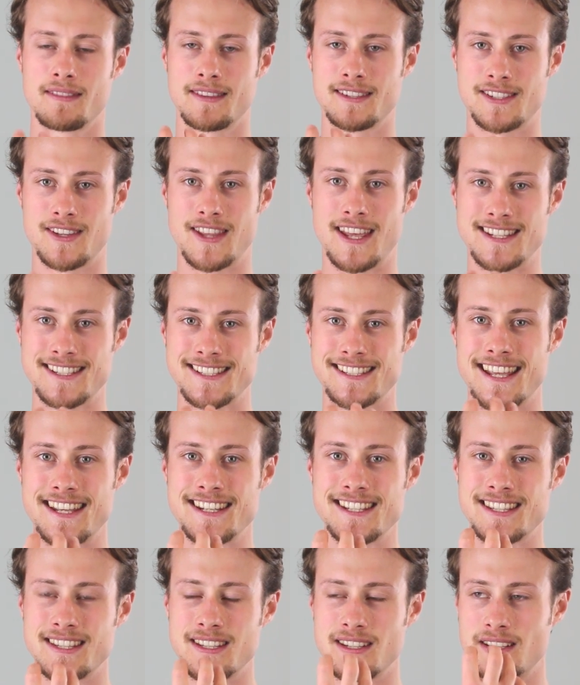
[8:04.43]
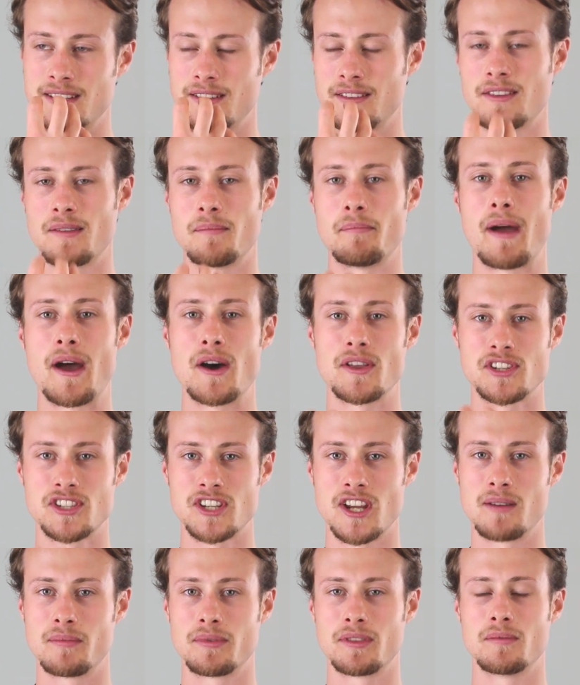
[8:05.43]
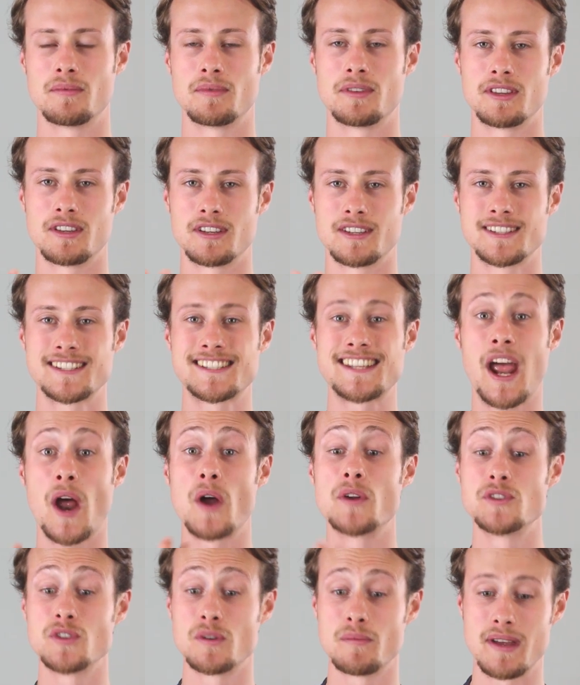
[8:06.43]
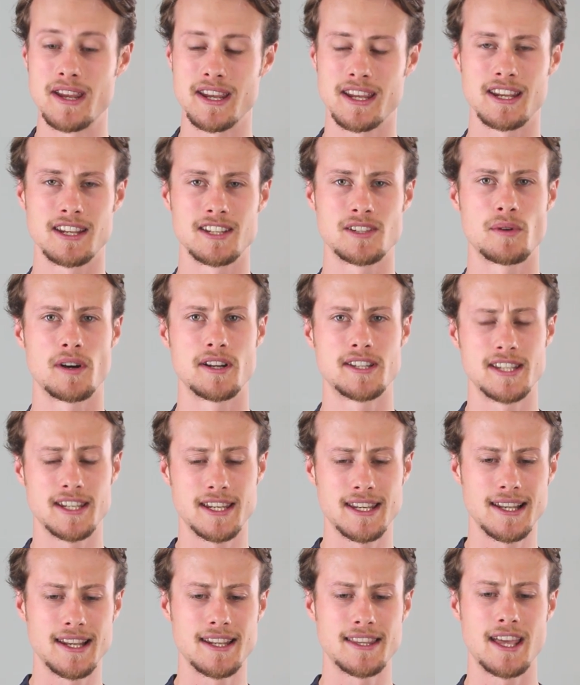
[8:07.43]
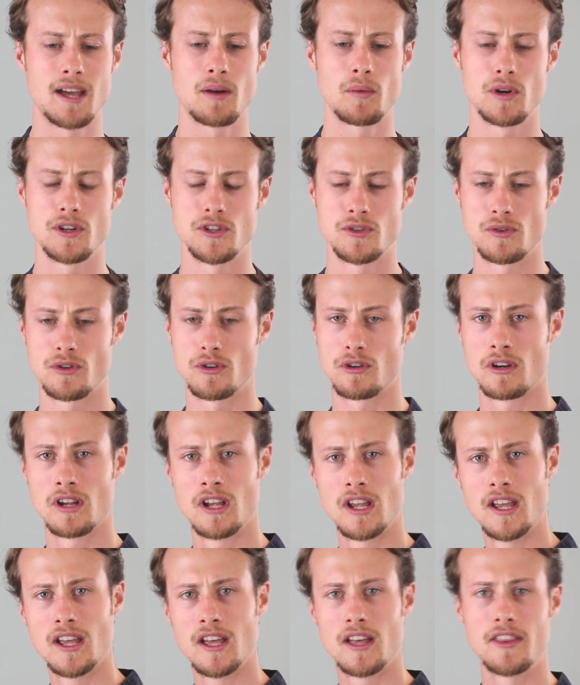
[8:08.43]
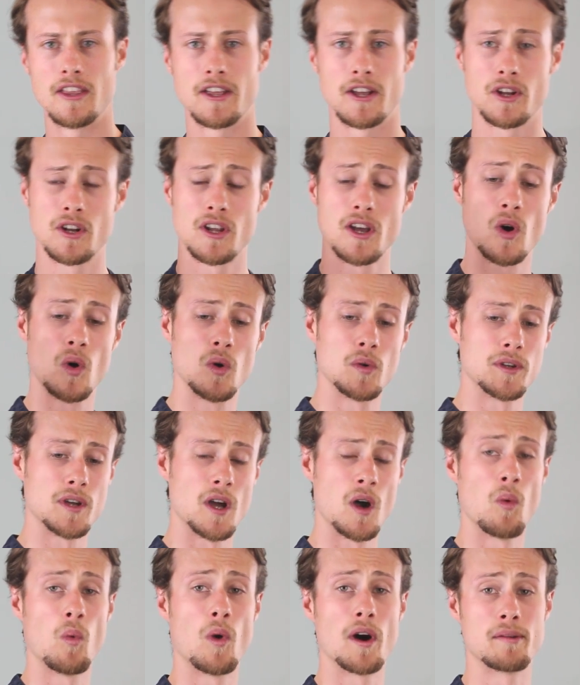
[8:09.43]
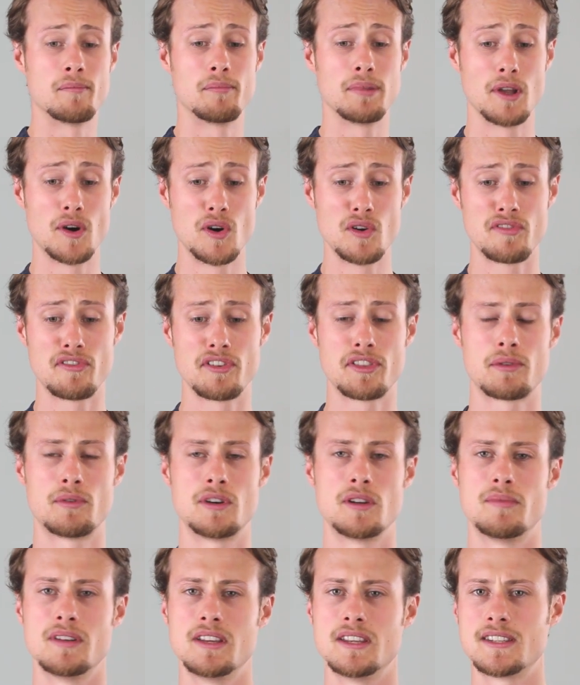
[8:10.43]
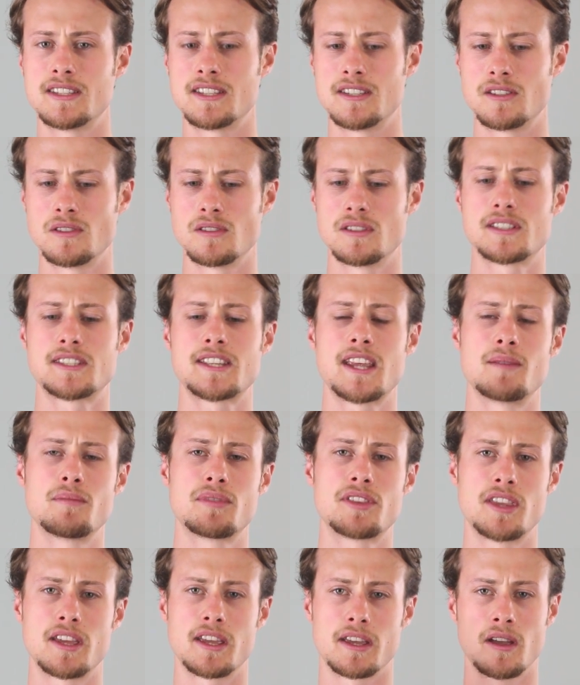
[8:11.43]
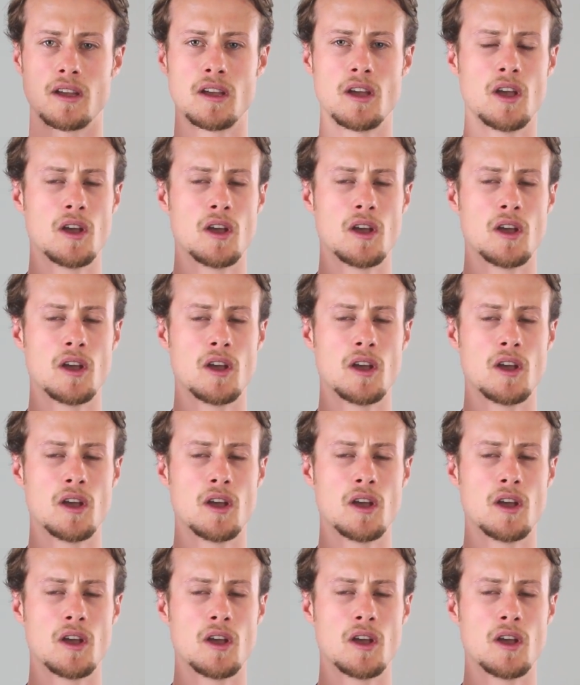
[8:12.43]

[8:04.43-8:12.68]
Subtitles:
So that's the mouth shape, the sound you're making to articulate that 1-draw. And then you're gonna hold a 1-blow for 3 beats and do the same thing.